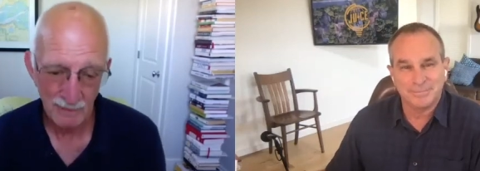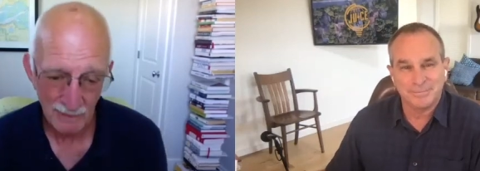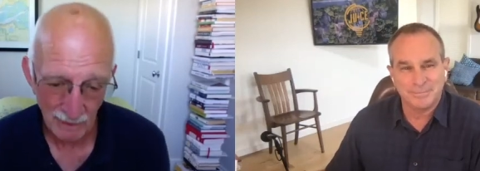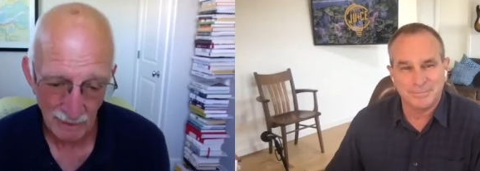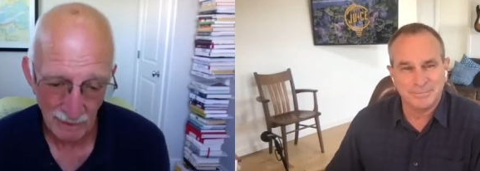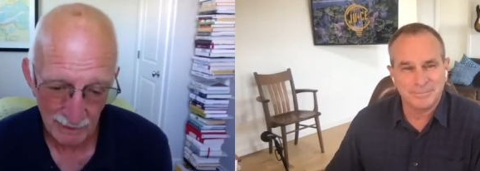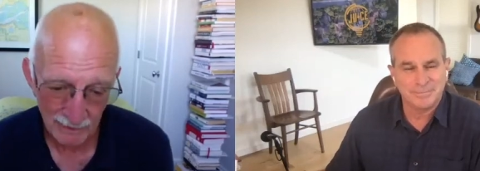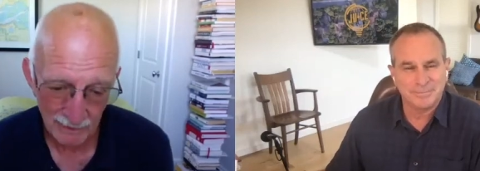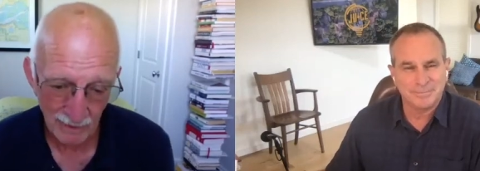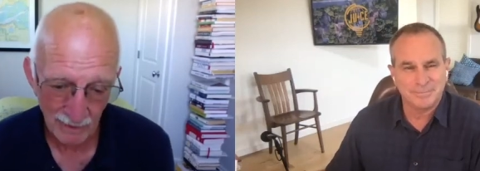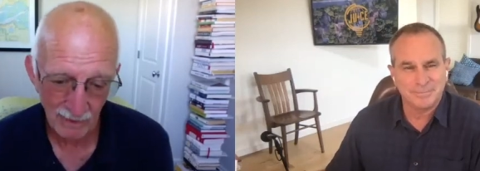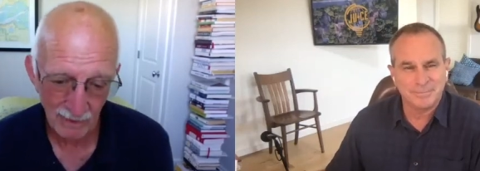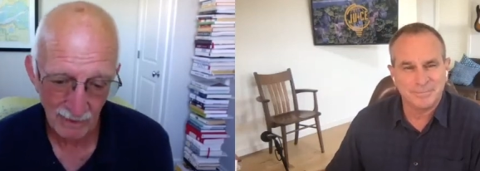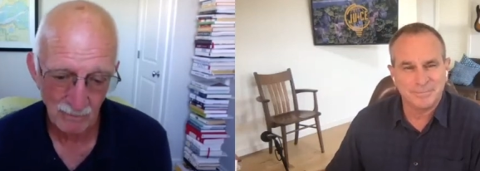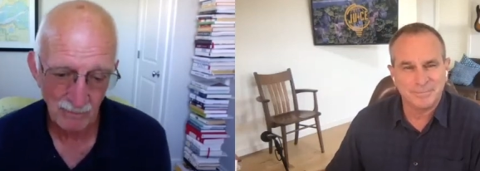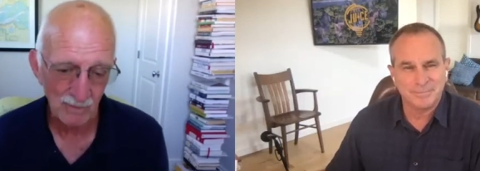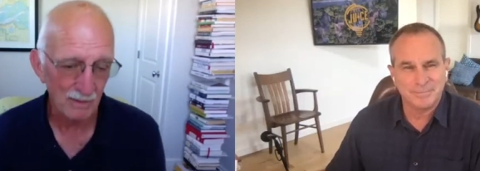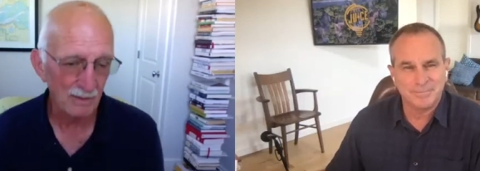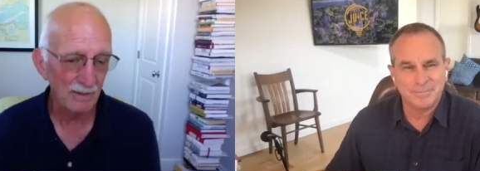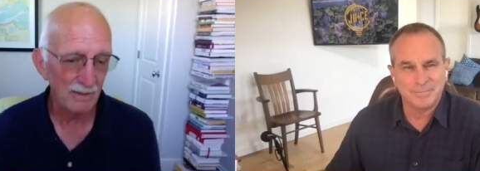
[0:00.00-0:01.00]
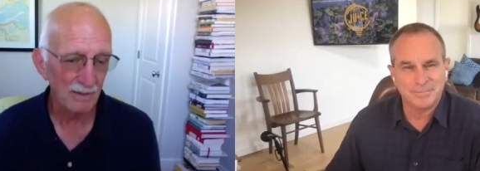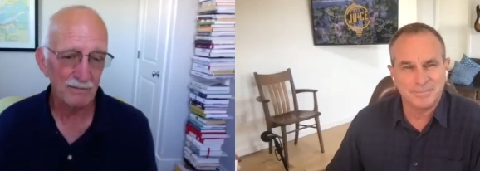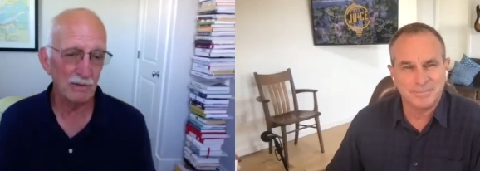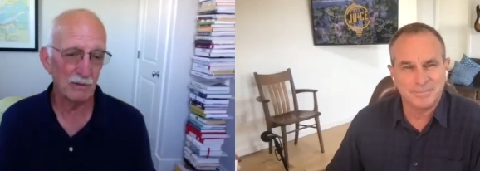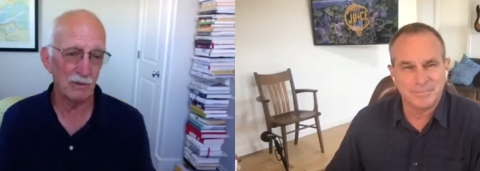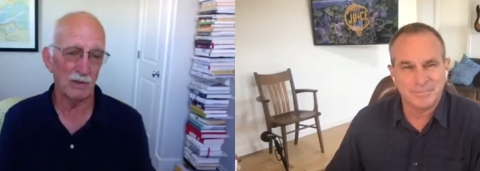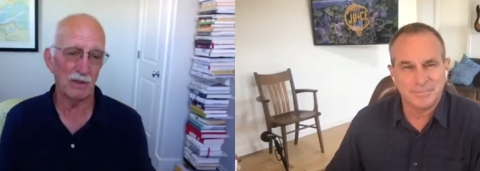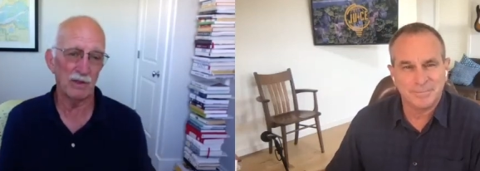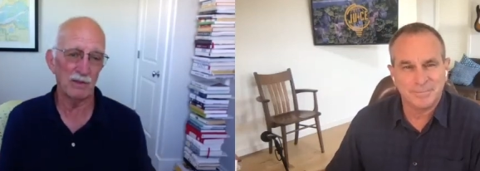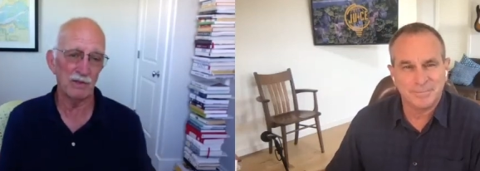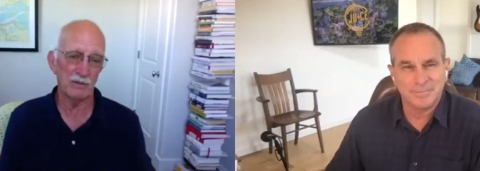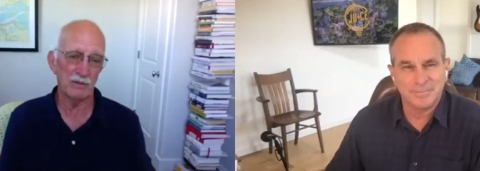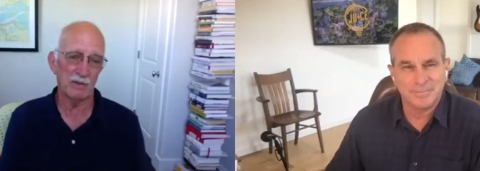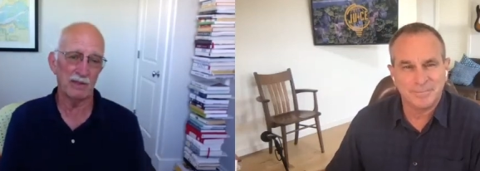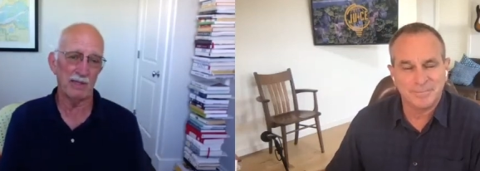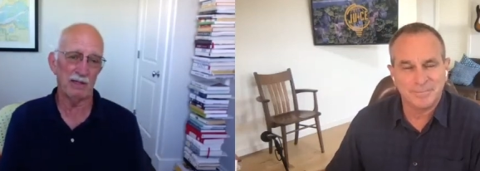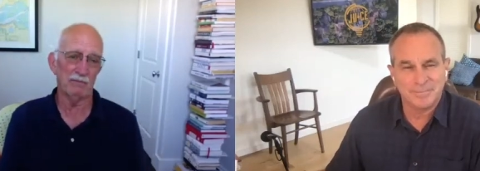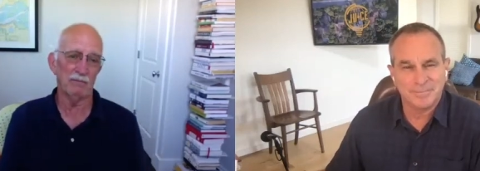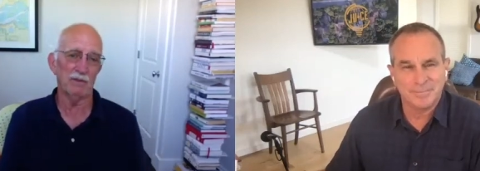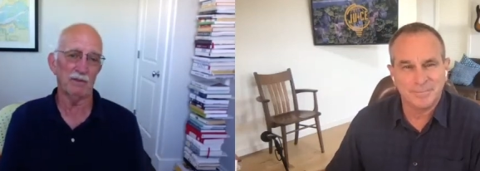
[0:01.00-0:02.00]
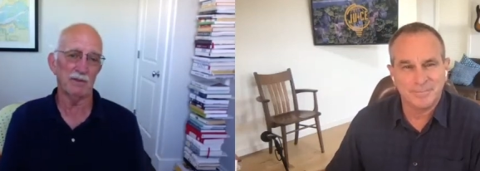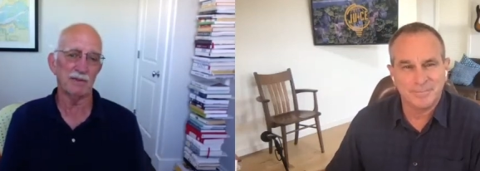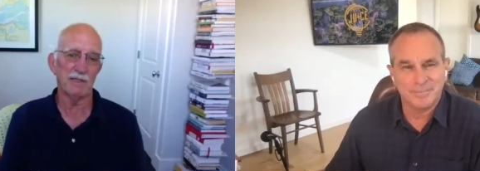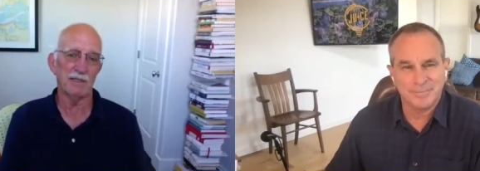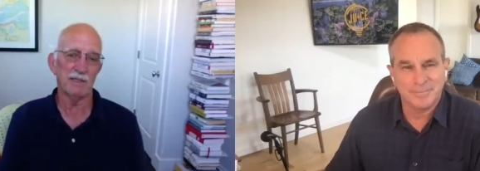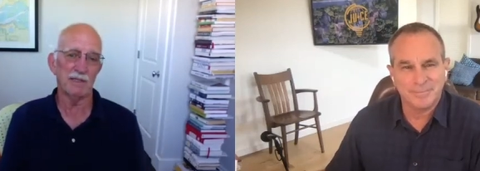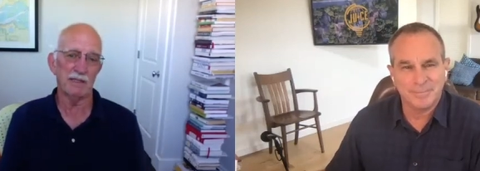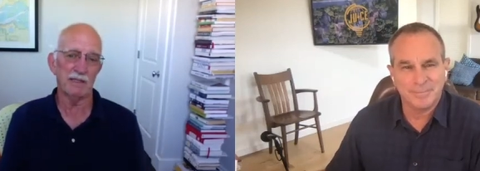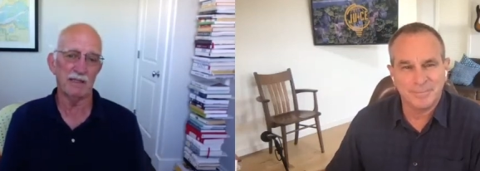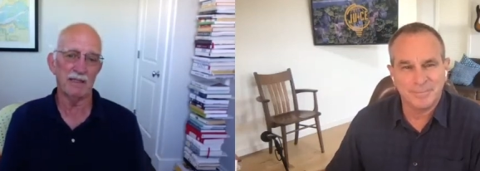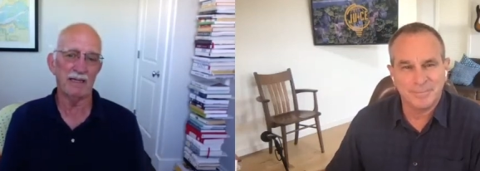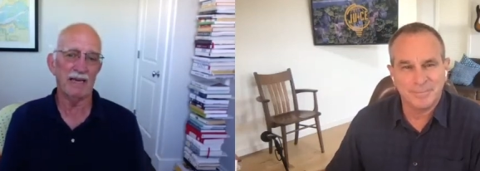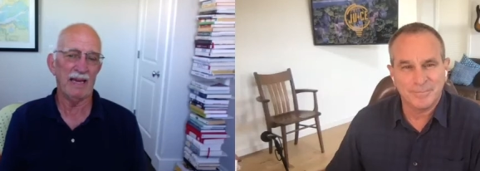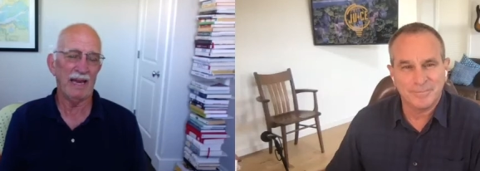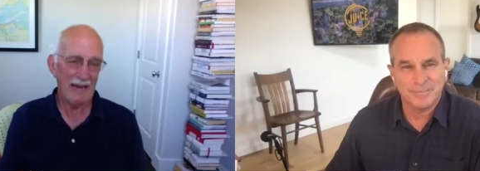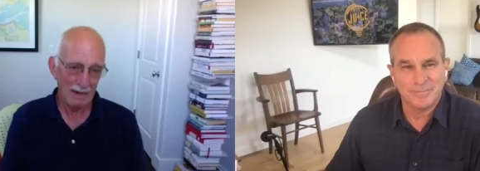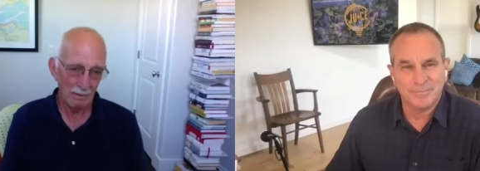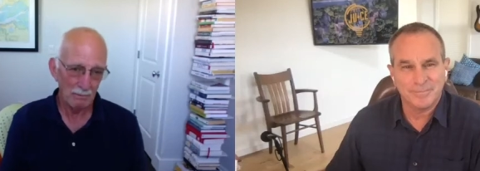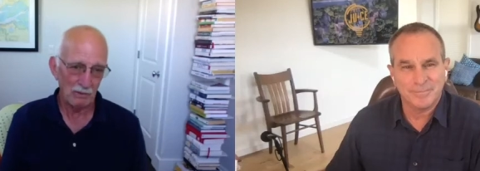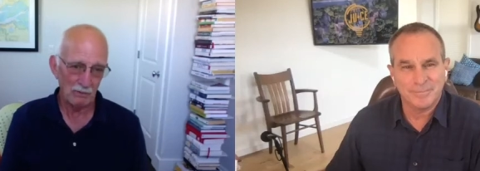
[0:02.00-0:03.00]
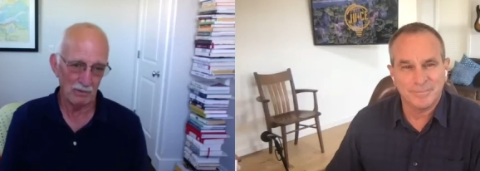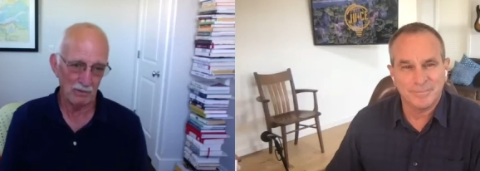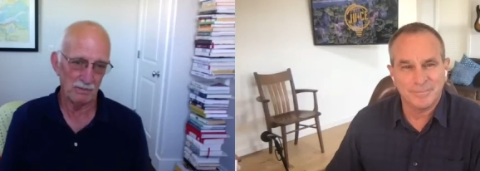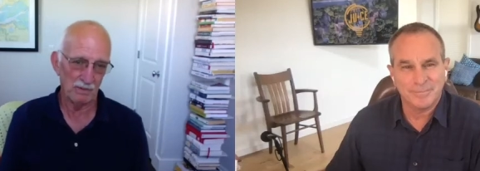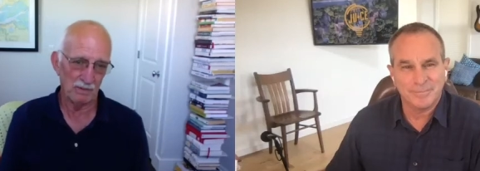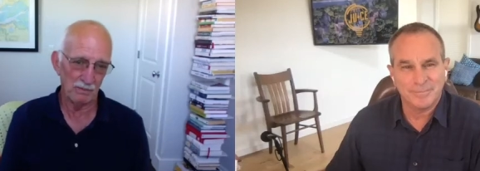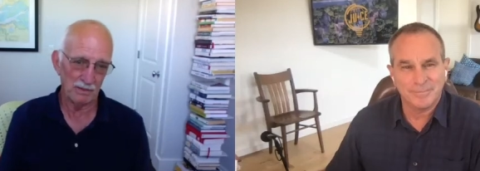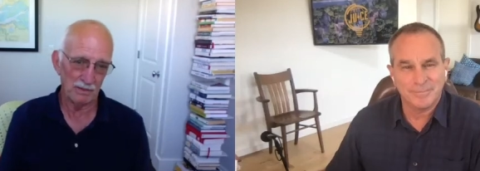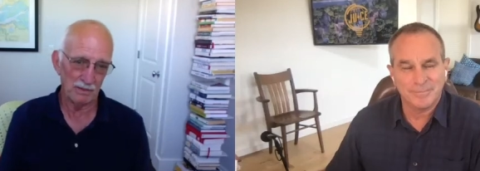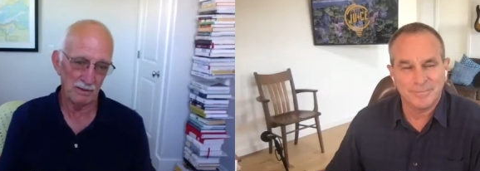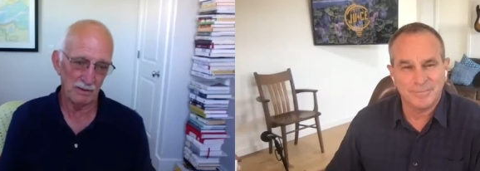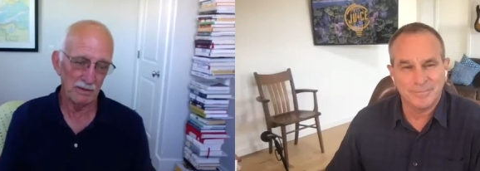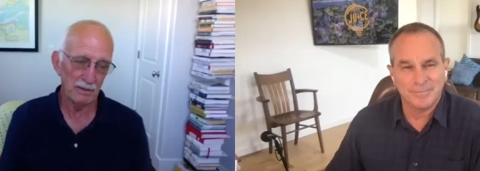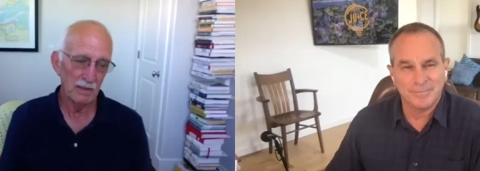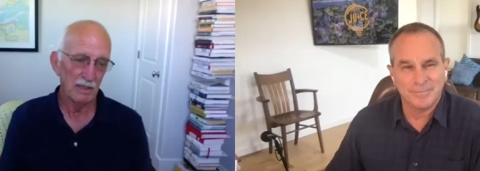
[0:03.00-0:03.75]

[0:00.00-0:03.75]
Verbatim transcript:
Speaker 1: in Oregon, so I can't really say I am a Republican,